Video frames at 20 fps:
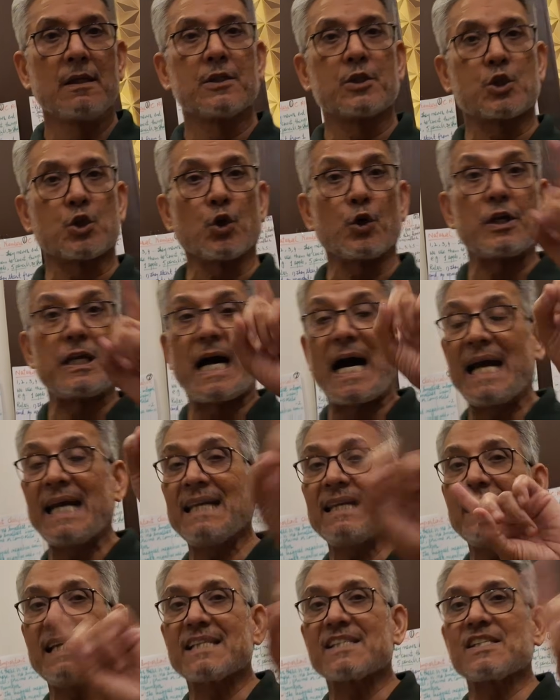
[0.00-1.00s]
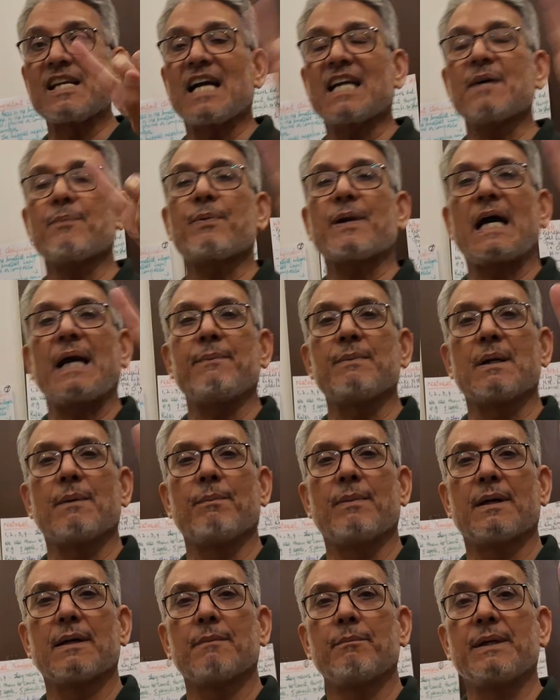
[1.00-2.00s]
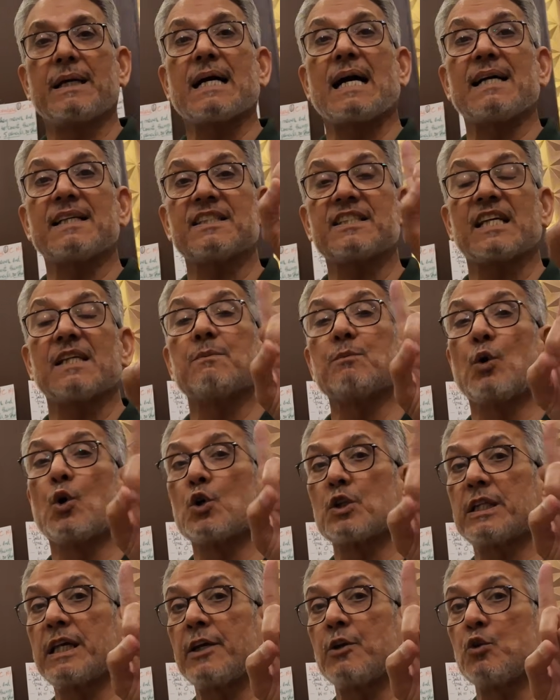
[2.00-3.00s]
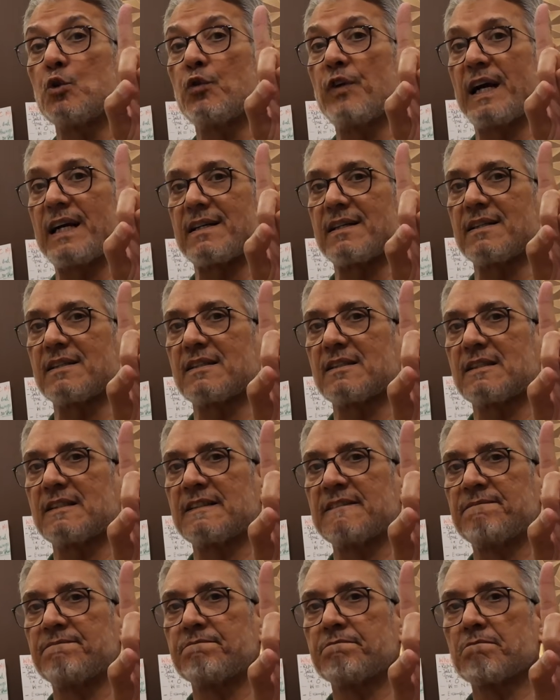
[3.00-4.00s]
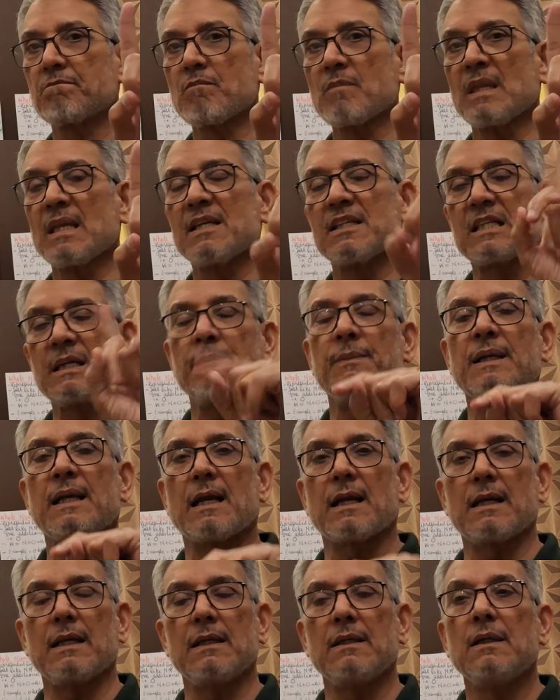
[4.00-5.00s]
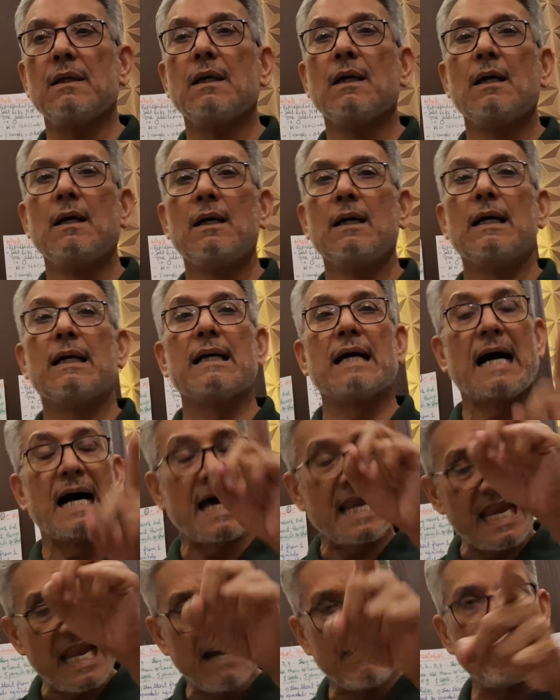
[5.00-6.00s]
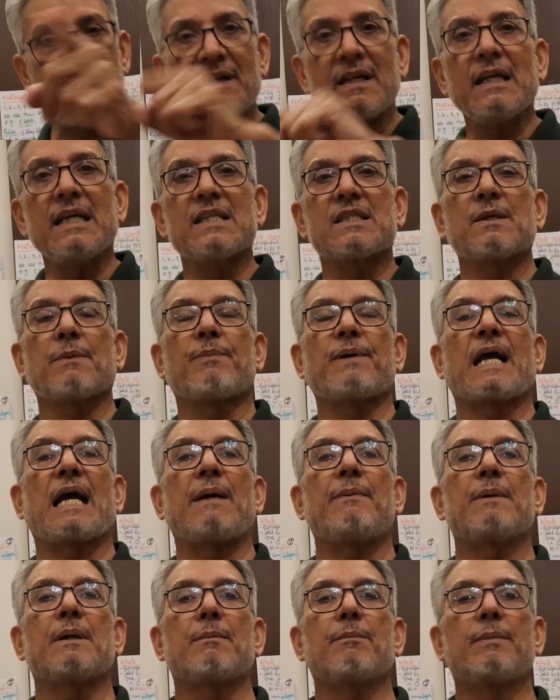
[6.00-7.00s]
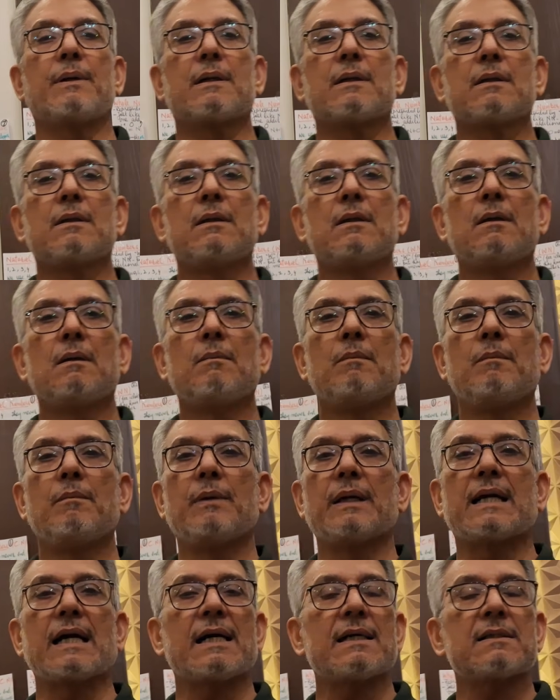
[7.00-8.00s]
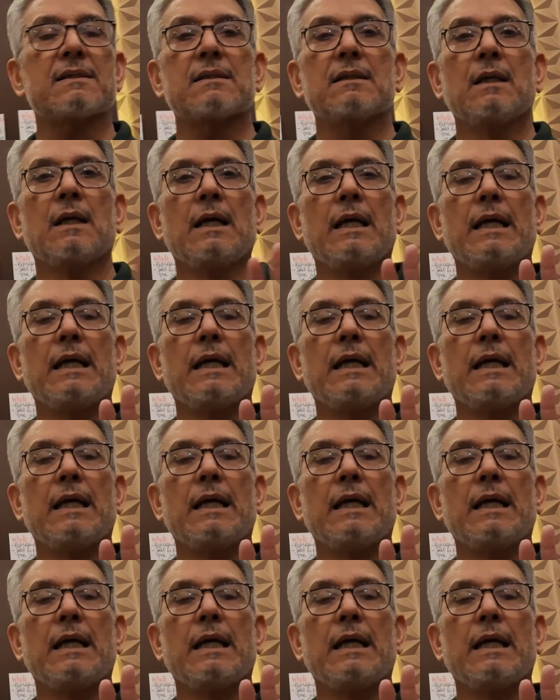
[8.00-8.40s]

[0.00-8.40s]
So 9 is not a prime number because it has more than 2 factors. Similarly, 11 is a prime number because